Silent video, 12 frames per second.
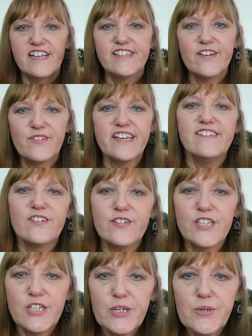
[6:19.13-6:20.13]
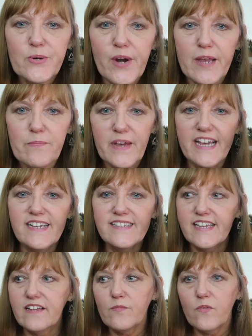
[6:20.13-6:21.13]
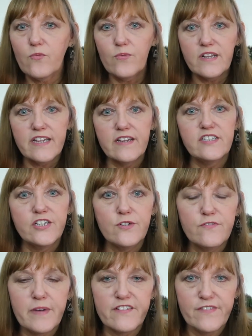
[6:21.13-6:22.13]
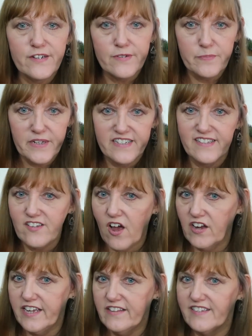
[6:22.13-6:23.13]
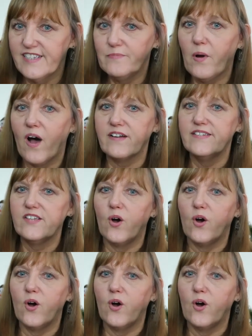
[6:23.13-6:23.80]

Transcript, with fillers: So these are two great pins and really two of my favorite pins in this box.